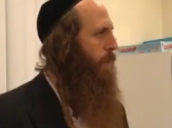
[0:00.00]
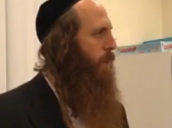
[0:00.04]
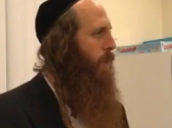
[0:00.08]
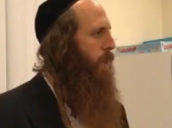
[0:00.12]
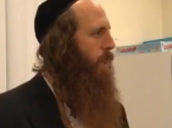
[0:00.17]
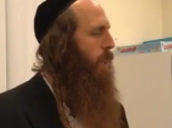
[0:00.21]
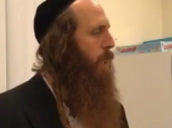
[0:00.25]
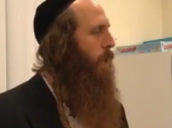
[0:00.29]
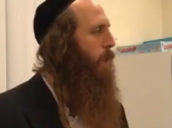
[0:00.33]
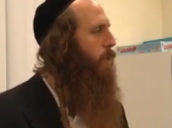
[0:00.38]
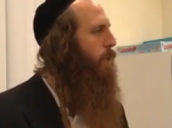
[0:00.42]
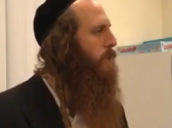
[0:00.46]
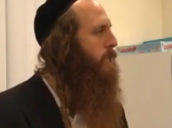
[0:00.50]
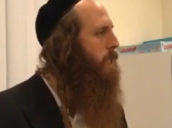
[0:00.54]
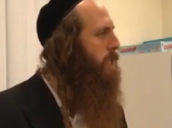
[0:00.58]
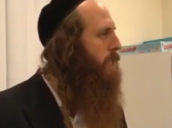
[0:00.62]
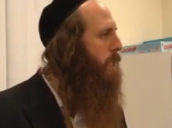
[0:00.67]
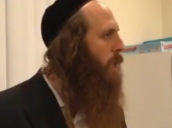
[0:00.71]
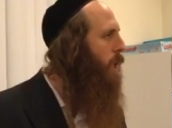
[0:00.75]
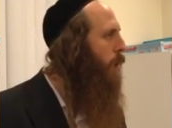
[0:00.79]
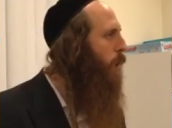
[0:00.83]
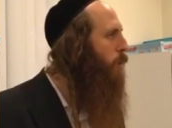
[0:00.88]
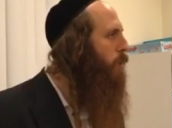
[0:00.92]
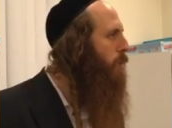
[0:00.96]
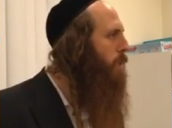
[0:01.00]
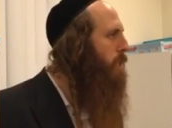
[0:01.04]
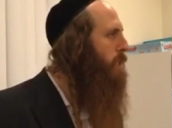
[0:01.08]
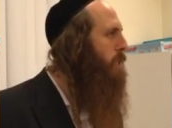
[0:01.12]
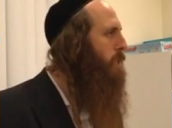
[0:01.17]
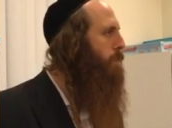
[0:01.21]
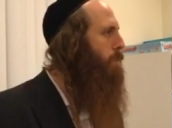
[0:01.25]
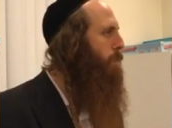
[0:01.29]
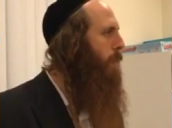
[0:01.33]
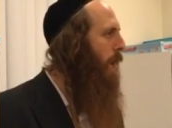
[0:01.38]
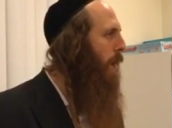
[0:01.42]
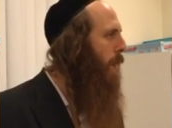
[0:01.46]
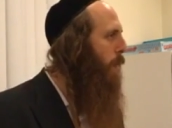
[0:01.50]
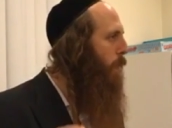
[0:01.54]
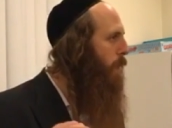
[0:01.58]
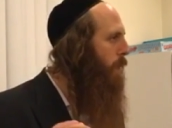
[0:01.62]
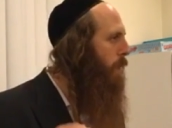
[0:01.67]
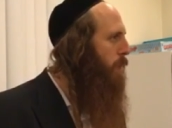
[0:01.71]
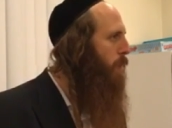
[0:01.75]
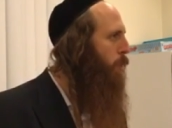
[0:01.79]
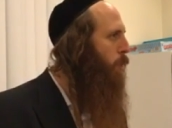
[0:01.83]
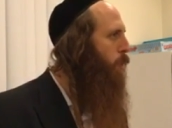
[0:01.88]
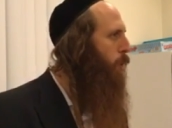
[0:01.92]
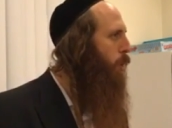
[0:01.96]
There is no despair in
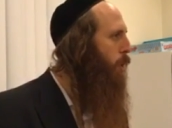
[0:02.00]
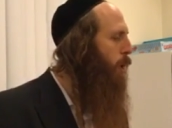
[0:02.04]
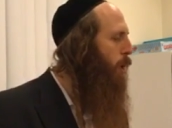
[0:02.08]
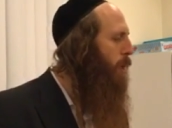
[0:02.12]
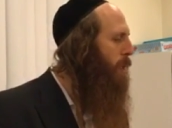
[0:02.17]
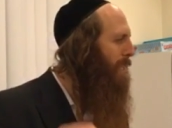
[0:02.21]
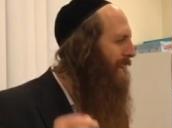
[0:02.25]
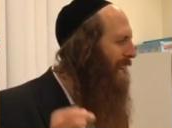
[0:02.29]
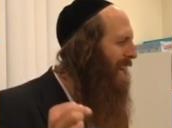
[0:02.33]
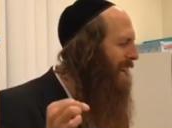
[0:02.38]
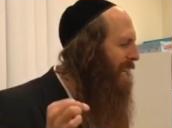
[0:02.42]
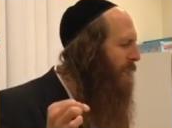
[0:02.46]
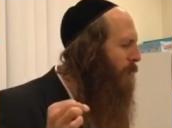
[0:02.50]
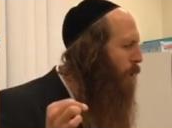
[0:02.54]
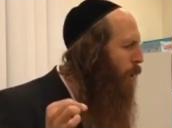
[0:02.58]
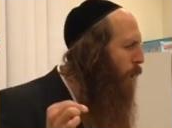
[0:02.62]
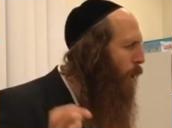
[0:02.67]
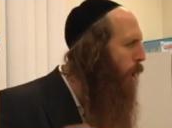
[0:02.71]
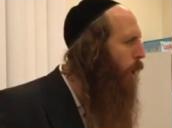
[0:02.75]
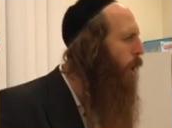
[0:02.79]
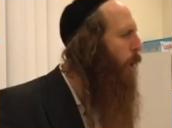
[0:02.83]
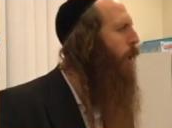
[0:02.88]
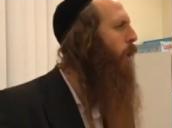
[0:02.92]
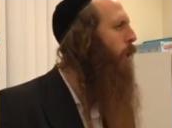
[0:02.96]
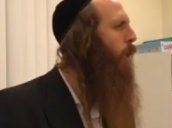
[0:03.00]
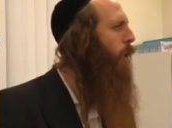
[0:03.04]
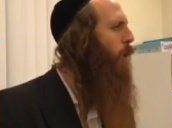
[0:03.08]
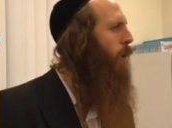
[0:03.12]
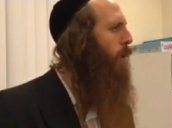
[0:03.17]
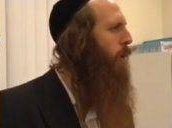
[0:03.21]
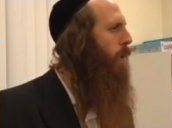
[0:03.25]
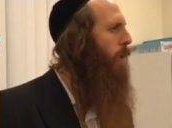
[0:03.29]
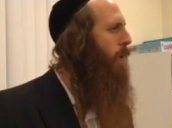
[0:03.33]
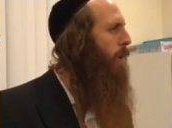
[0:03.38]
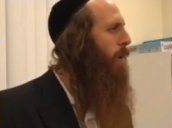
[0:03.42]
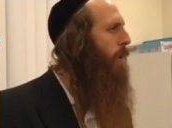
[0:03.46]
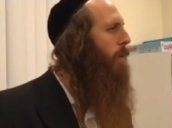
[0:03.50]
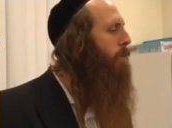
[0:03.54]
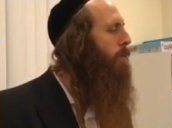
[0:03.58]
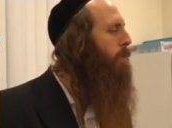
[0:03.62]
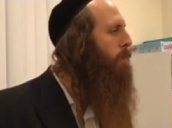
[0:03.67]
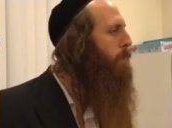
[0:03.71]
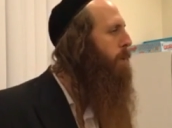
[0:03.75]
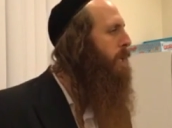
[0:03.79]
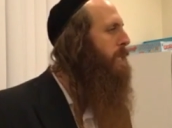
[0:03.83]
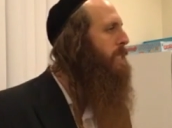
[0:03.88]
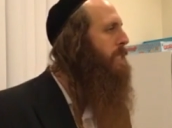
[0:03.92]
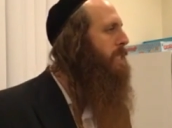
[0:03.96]
the world at all. It
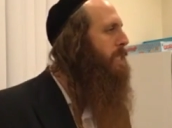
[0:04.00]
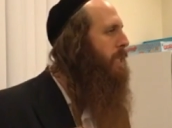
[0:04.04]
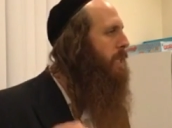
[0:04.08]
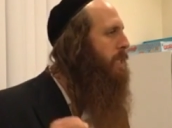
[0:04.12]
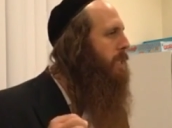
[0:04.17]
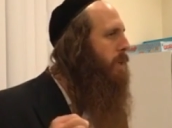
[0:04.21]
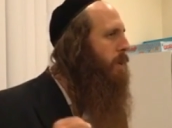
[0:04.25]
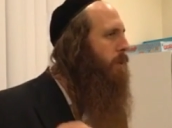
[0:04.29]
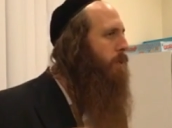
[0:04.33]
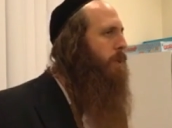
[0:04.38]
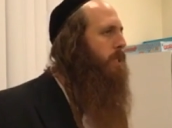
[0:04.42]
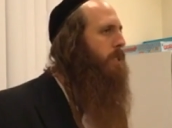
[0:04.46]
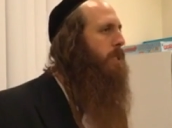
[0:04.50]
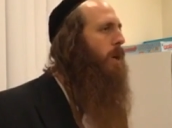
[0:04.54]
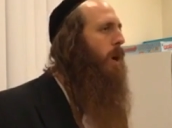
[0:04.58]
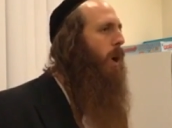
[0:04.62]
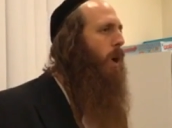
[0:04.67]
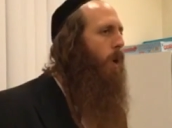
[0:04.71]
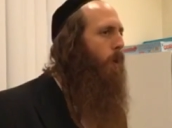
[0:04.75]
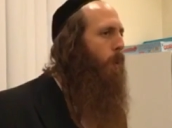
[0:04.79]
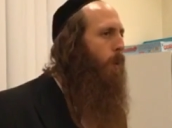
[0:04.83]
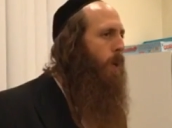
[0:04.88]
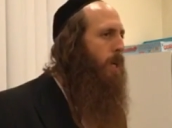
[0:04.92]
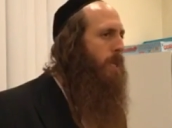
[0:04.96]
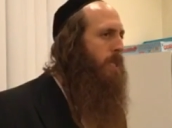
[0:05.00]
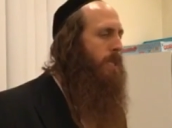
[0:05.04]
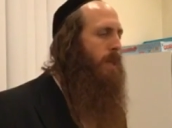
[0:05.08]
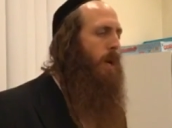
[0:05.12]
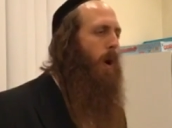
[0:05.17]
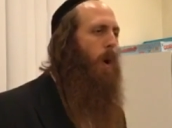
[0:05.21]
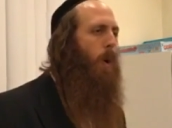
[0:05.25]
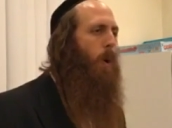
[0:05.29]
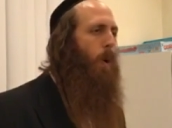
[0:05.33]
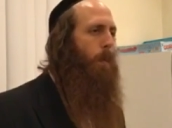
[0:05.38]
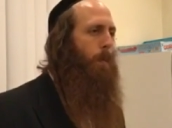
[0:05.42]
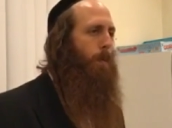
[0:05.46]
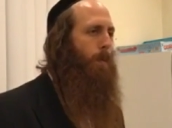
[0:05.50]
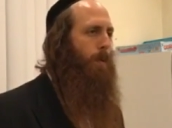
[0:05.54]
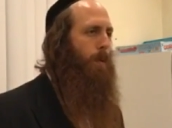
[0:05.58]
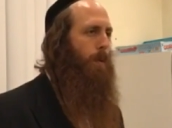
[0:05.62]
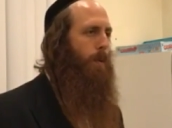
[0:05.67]
means that there is always hope.